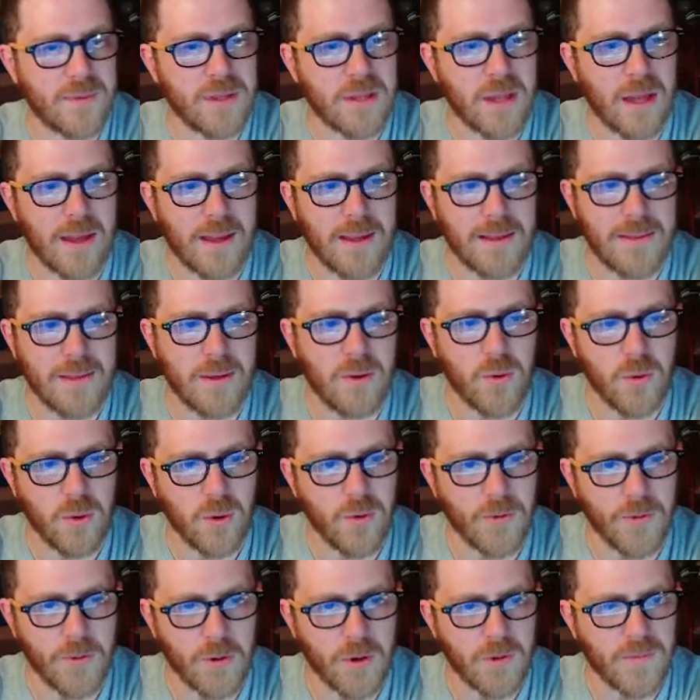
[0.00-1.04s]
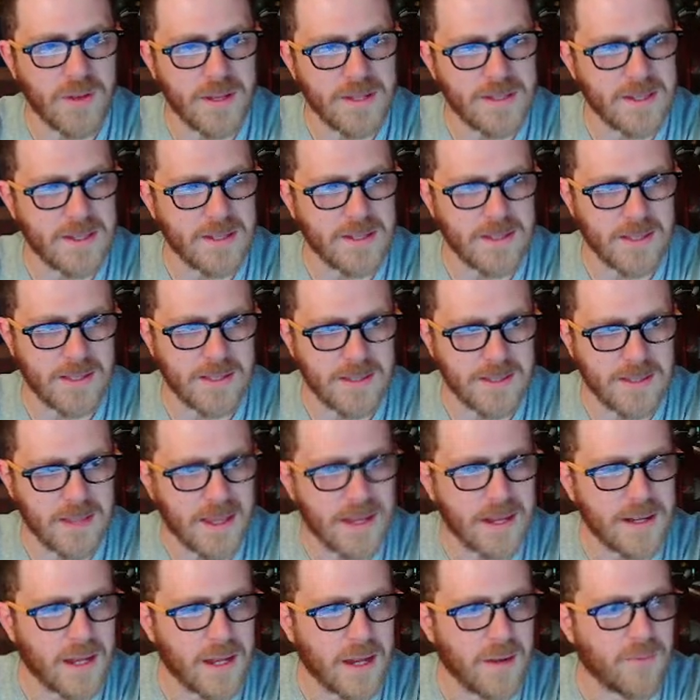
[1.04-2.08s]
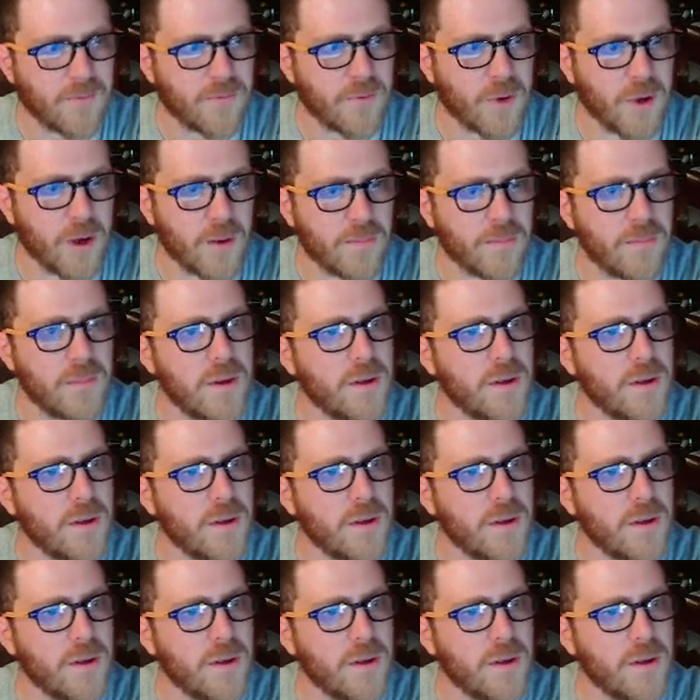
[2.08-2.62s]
dirty little corner of existence they had come from.